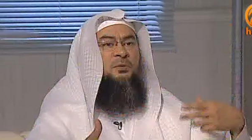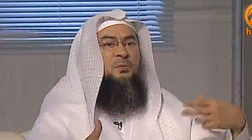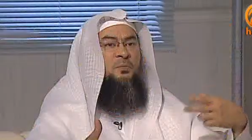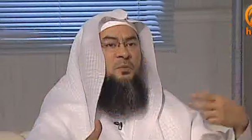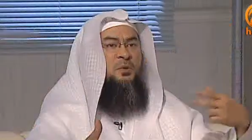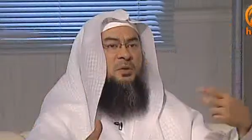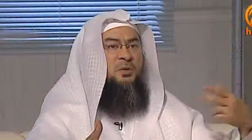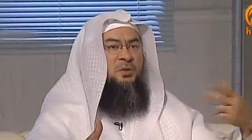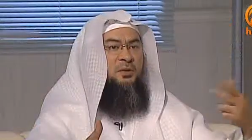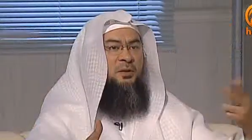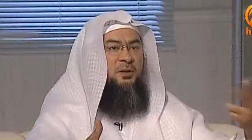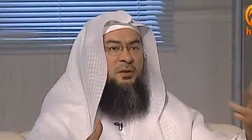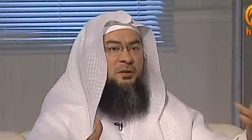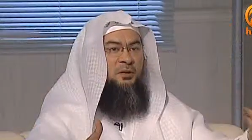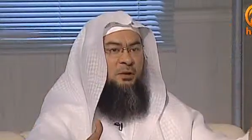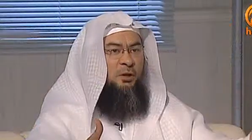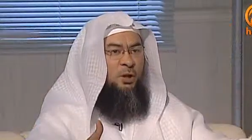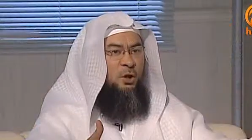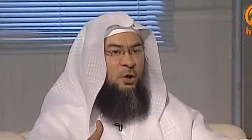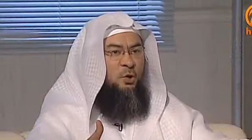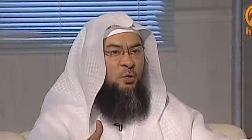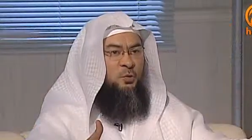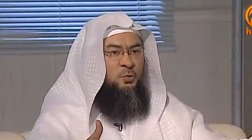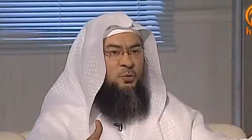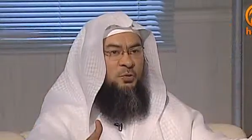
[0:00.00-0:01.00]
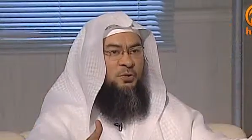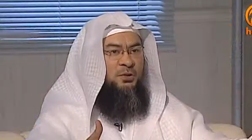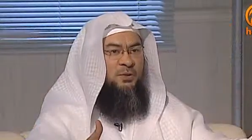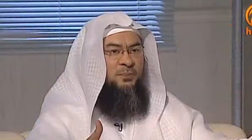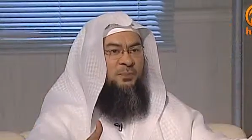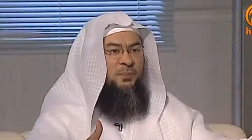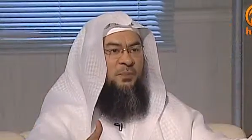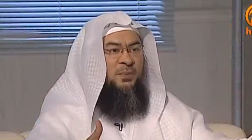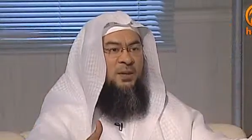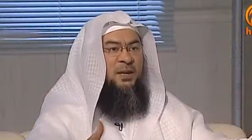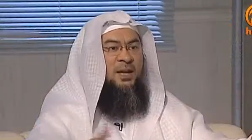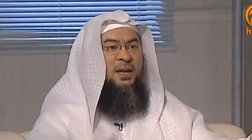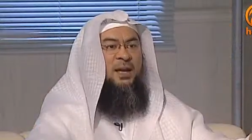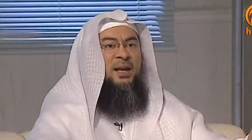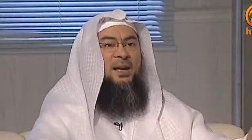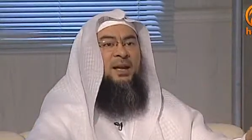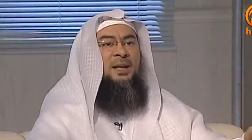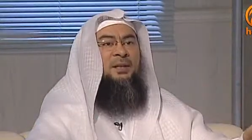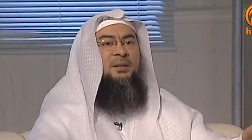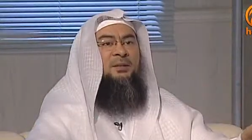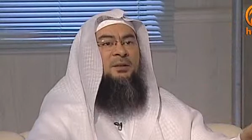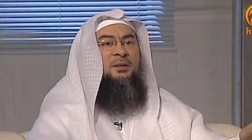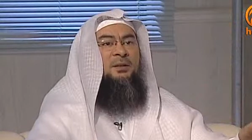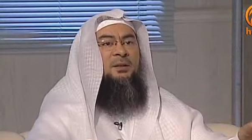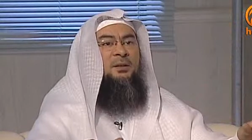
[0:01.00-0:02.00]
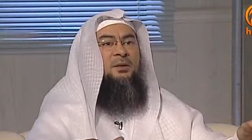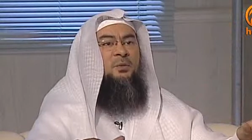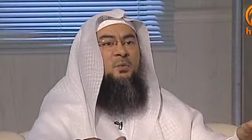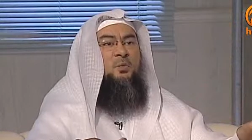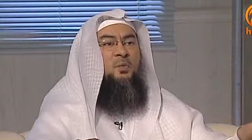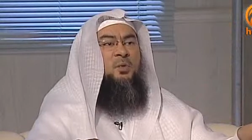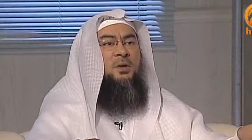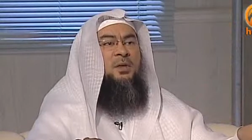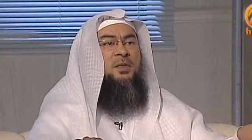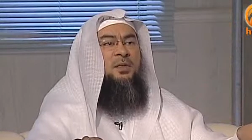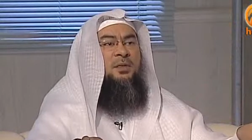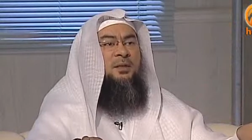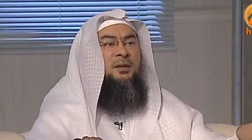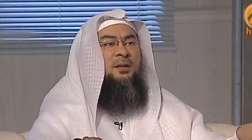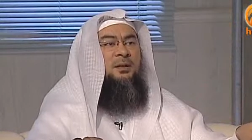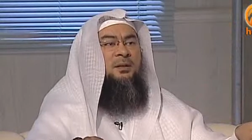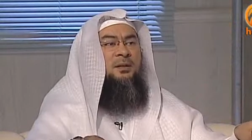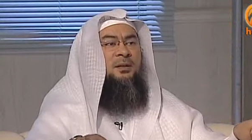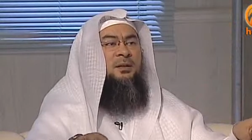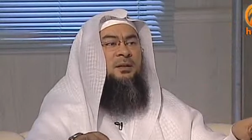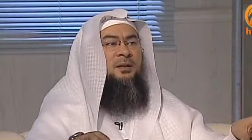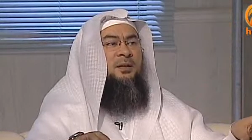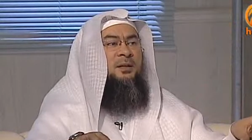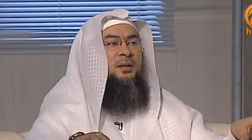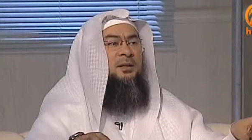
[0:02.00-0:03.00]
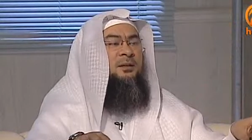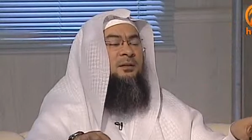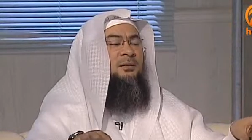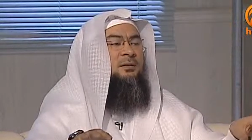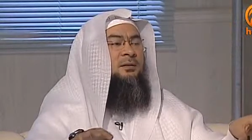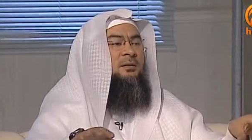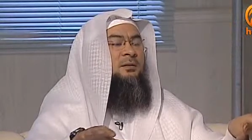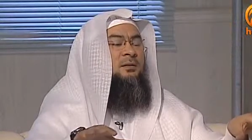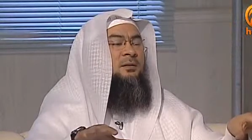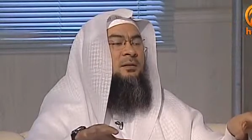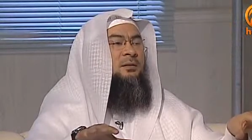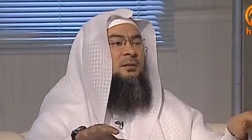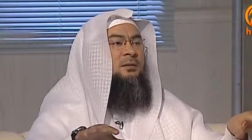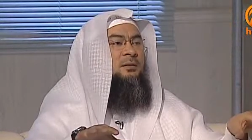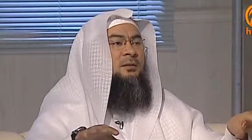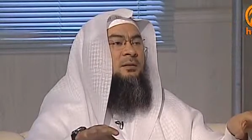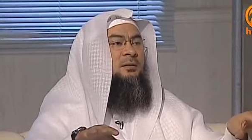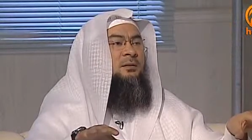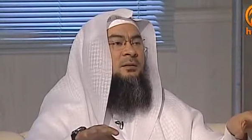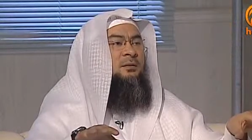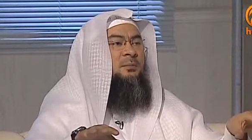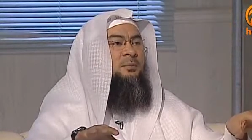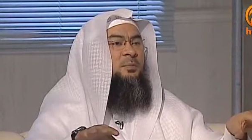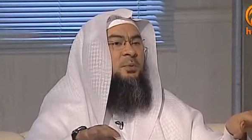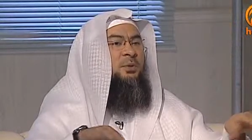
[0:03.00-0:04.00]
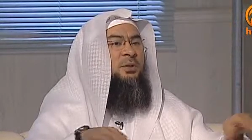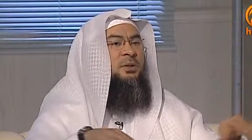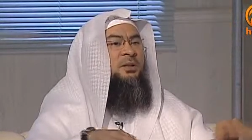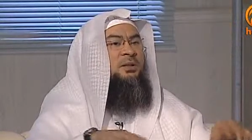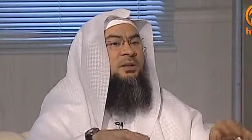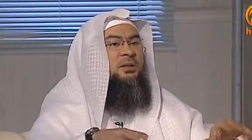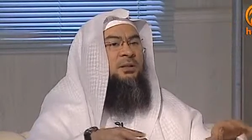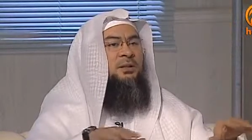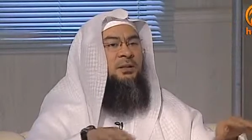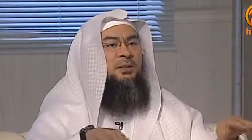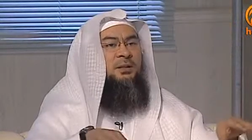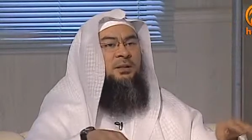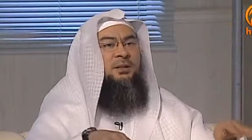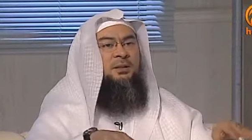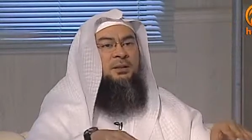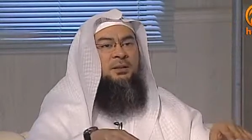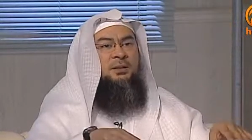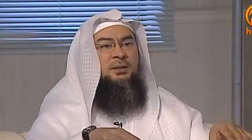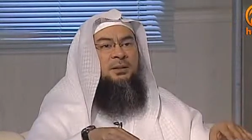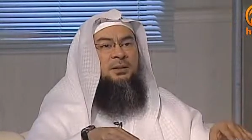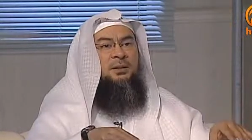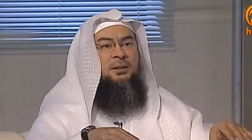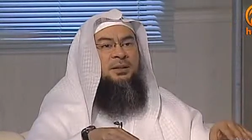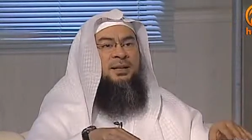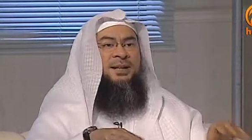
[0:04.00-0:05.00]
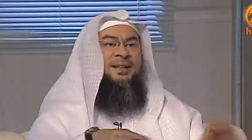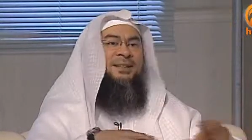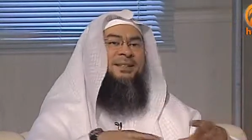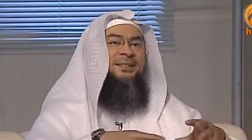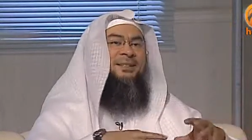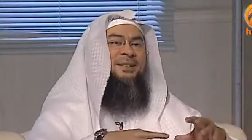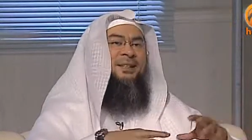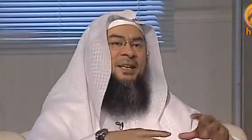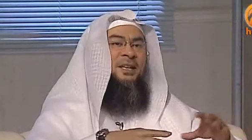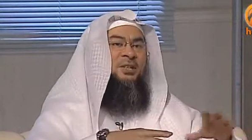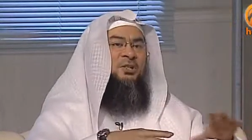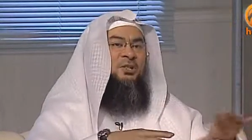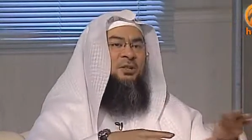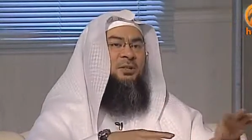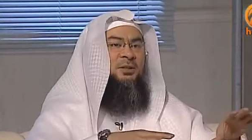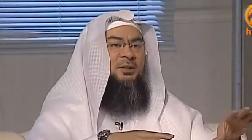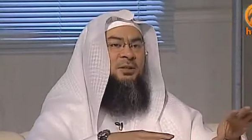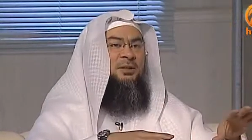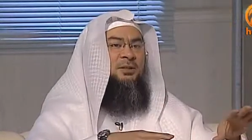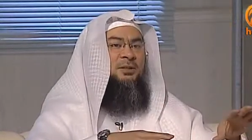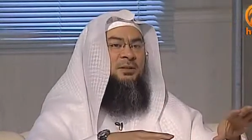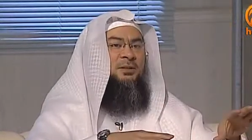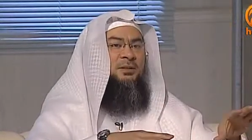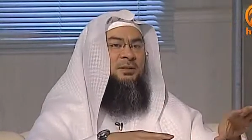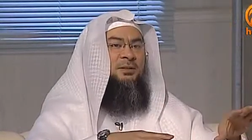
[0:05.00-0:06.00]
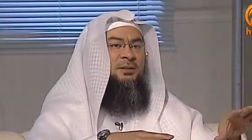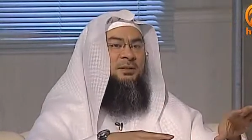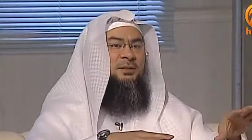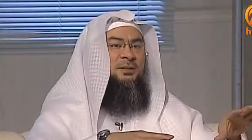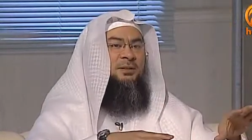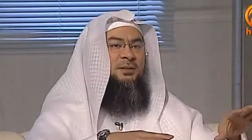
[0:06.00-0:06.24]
with their loans, and with their political hidden agendas.